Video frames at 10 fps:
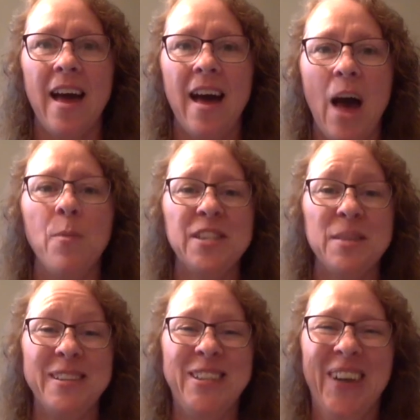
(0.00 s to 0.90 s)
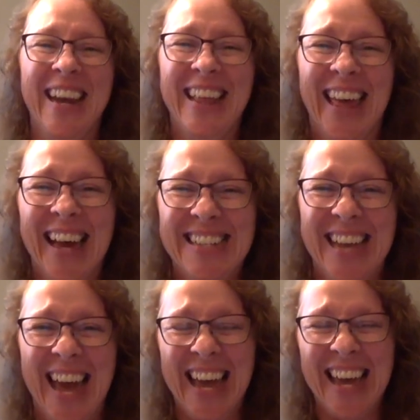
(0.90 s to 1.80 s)
how much I've been doing it that
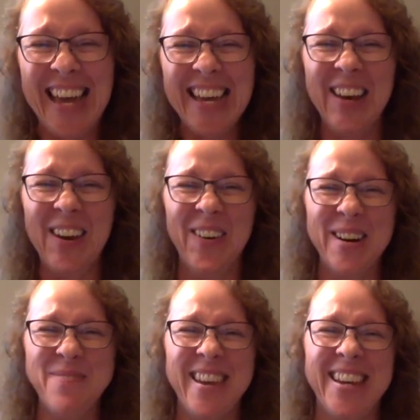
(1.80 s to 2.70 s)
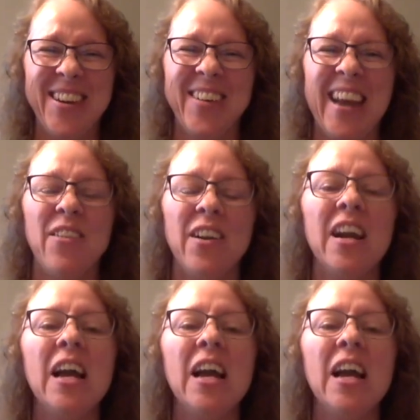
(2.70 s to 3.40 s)
day, or a minute or whatever.